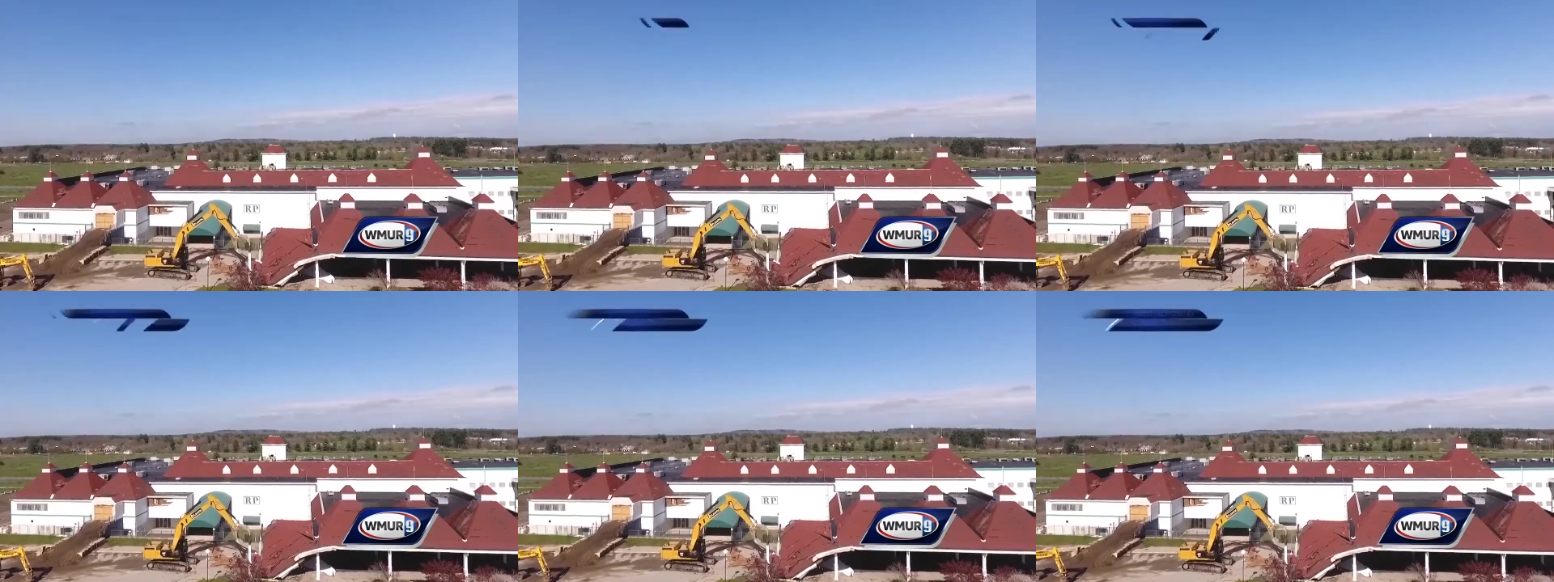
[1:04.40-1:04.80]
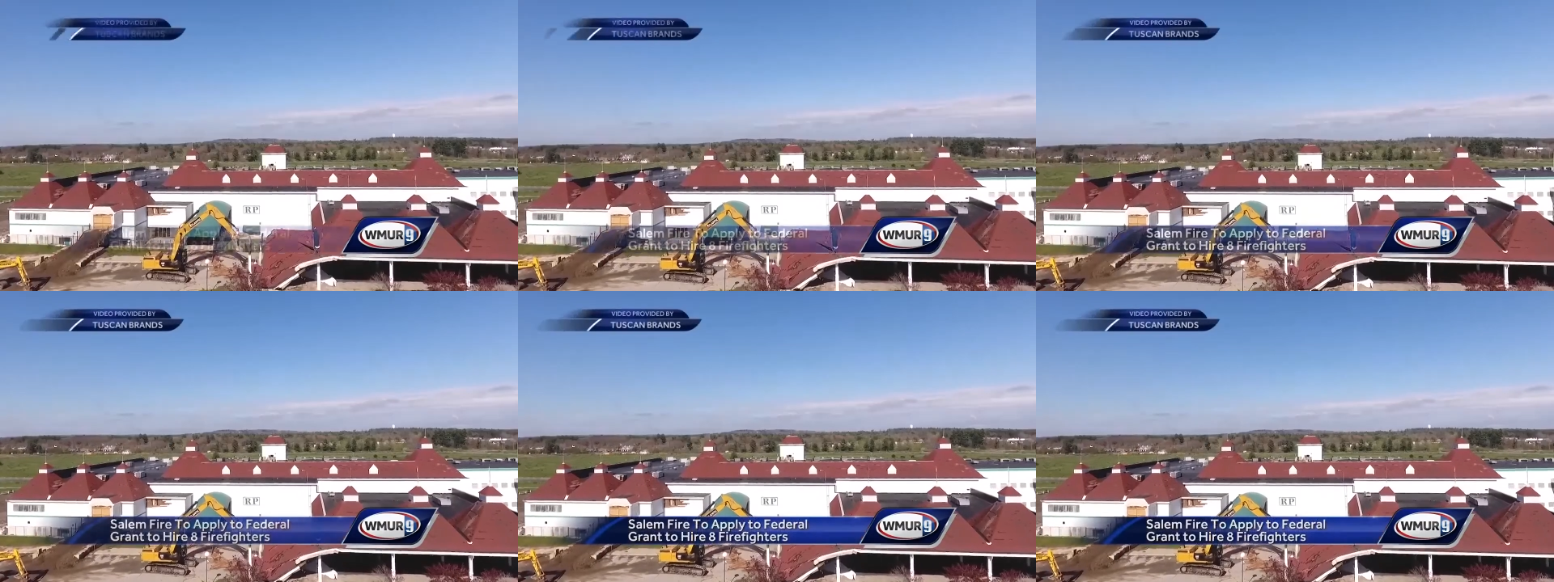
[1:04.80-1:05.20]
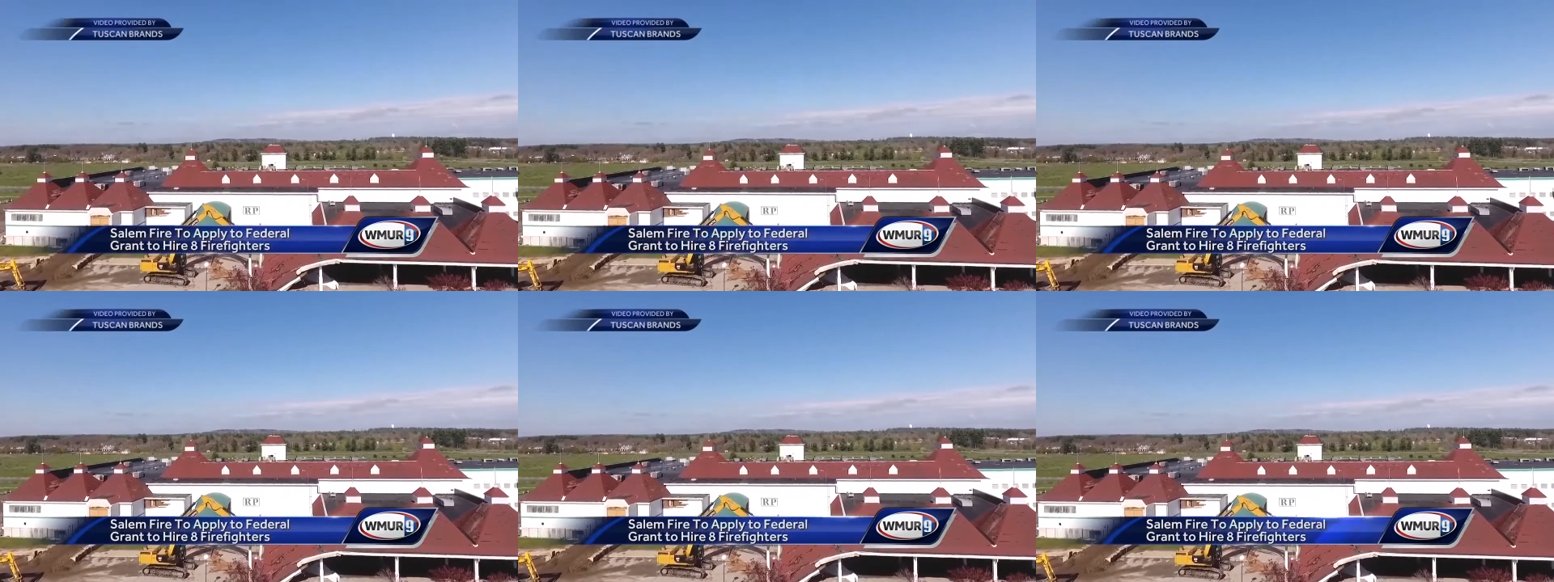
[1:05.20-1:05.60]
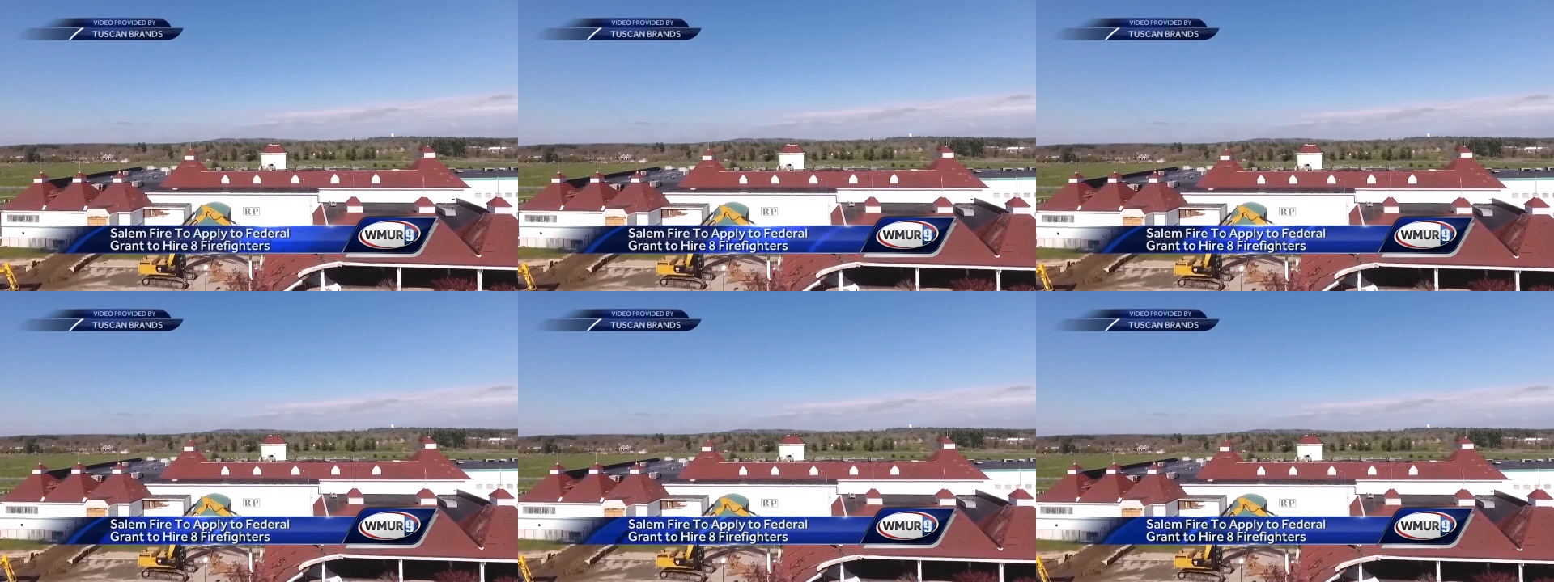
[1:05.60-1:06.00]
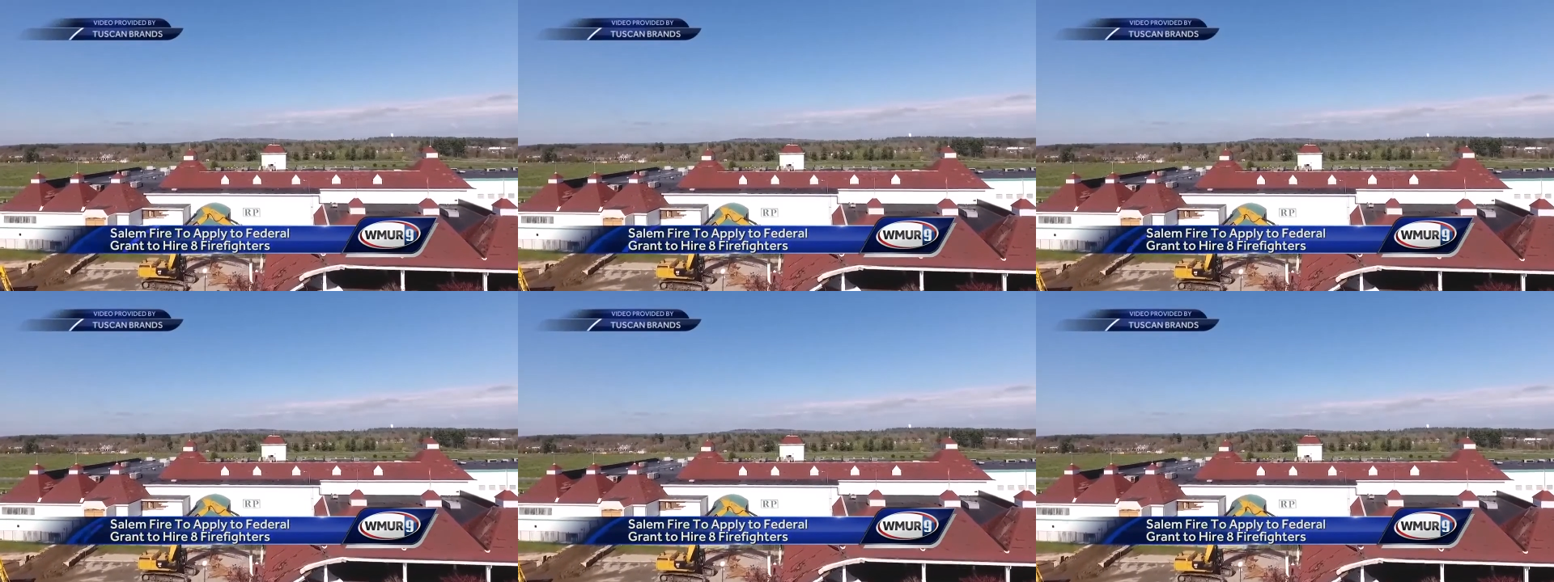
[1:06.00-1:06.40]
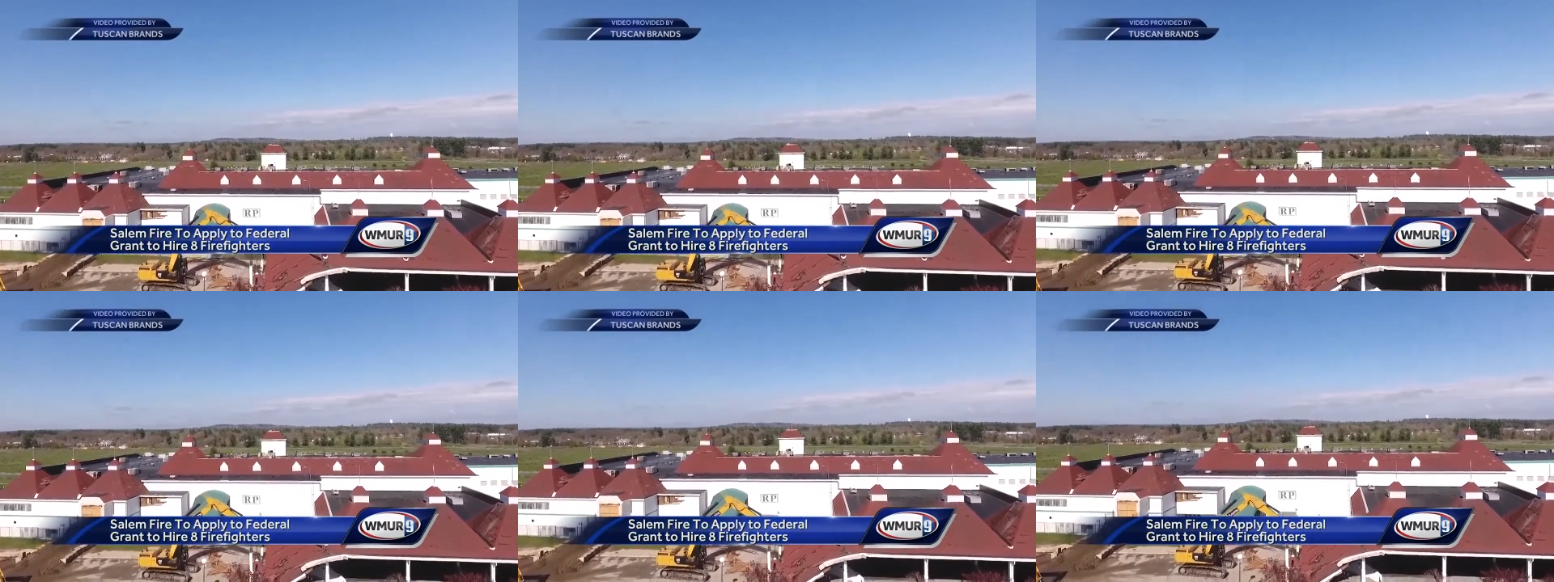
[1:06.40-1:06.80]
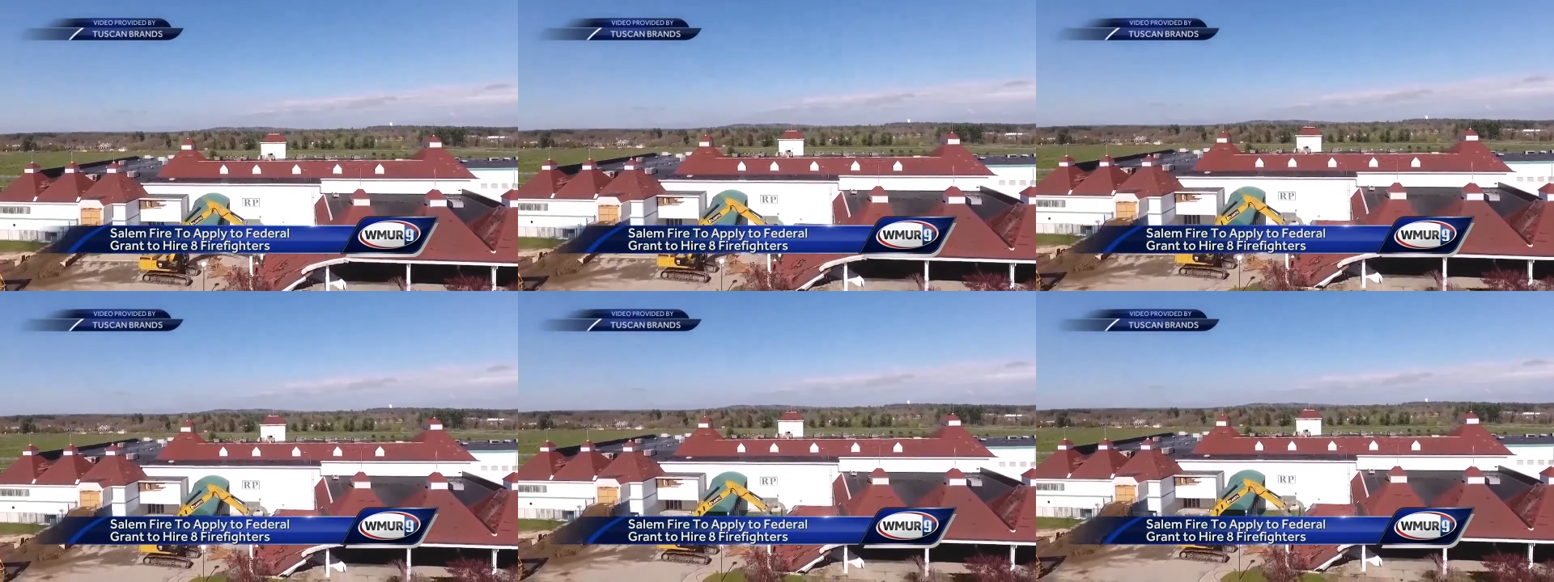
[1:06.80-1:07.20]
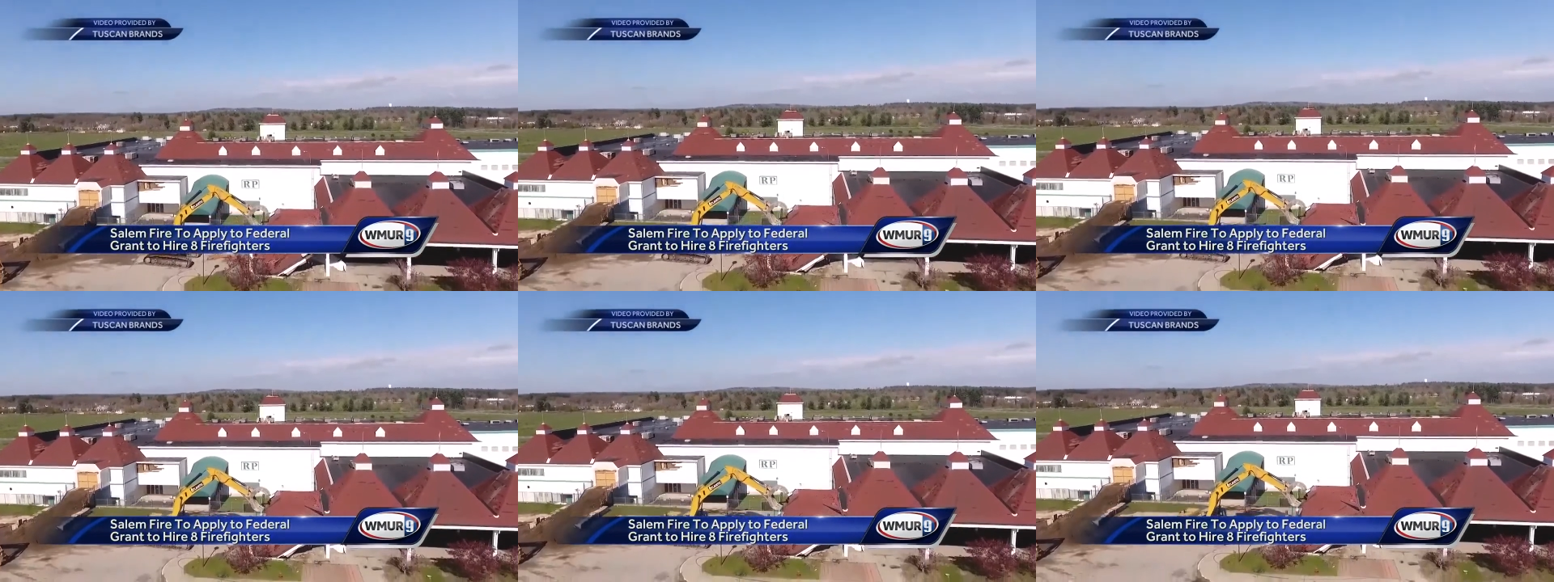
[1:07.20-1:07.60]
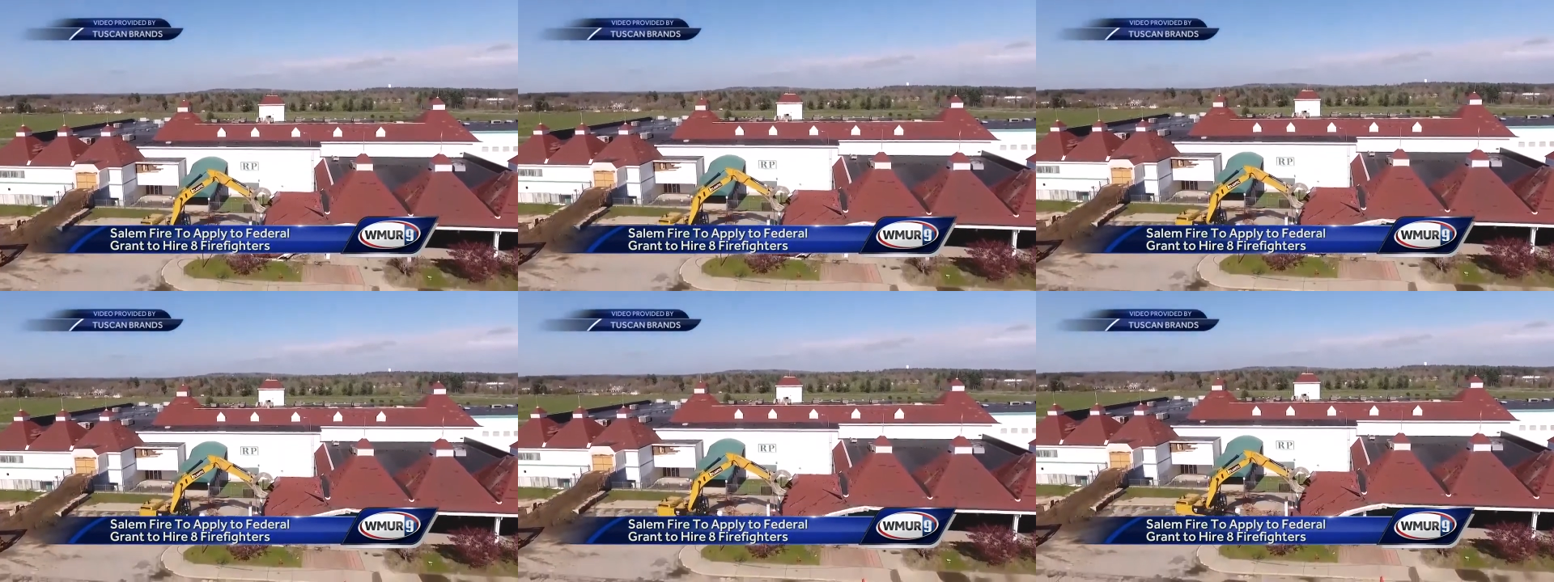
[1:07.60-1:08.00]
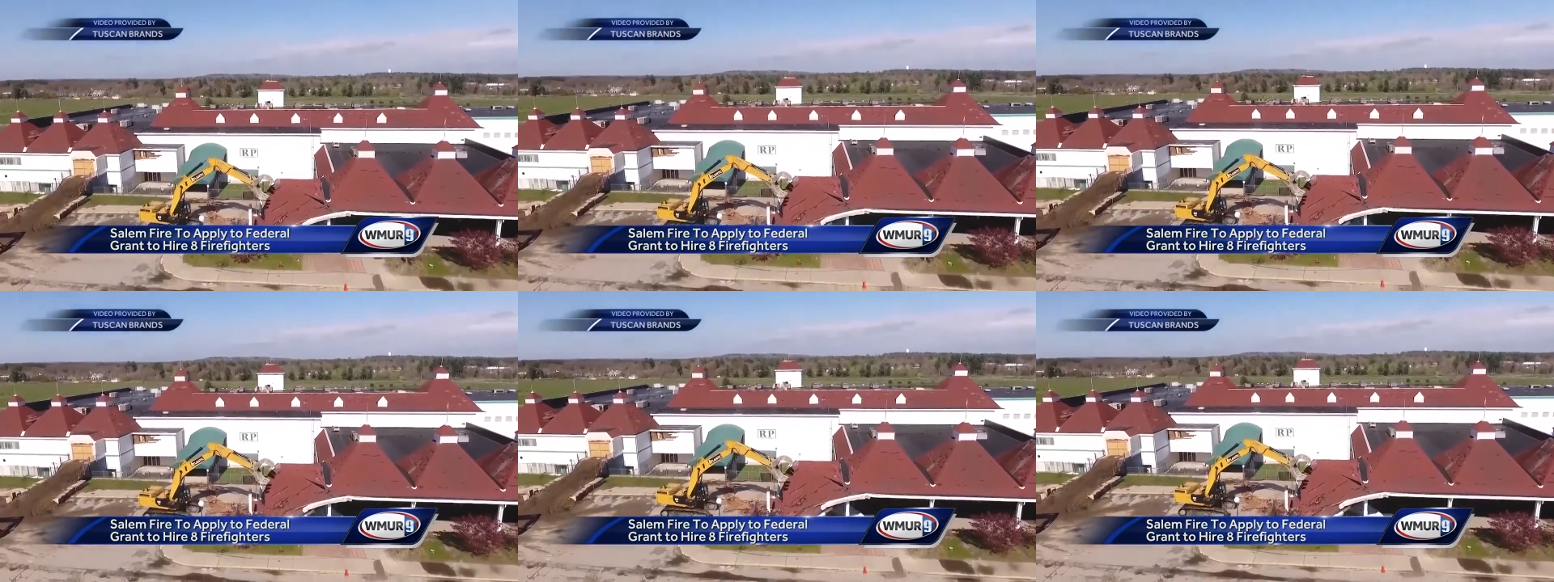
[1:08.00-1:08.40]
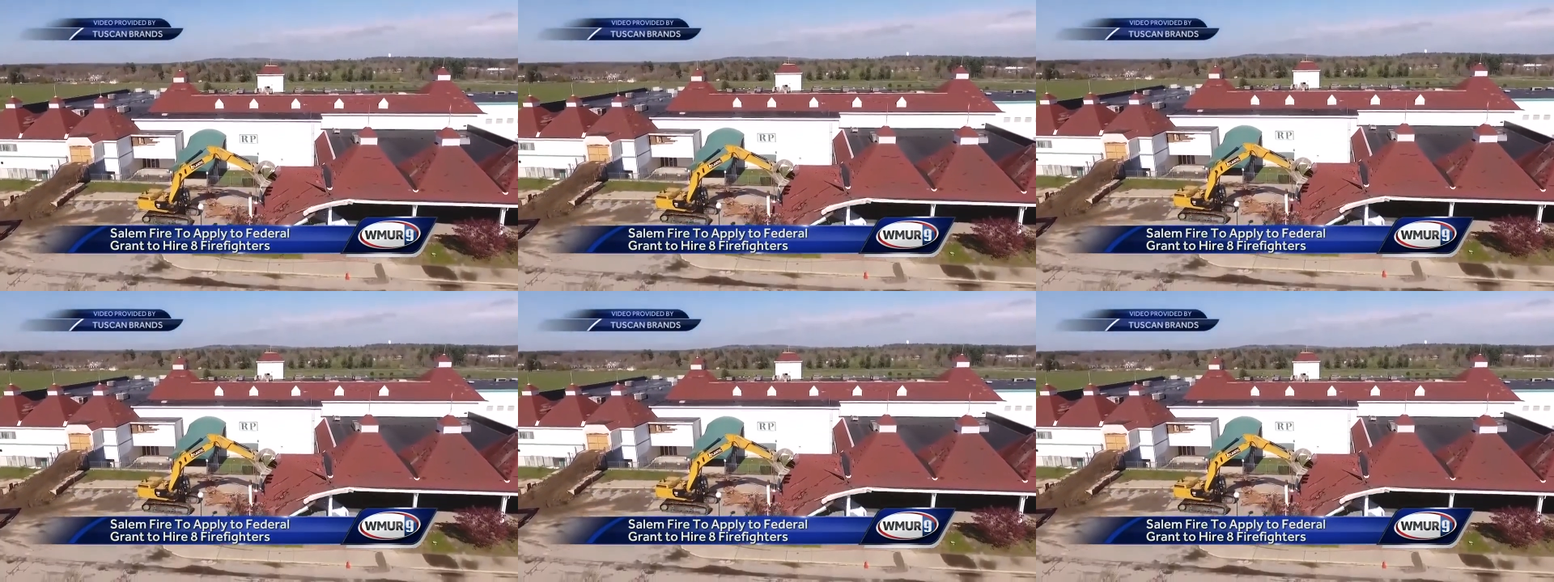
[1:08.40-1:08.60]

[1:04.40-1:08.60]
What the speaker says: Nobody's mouth can be seen.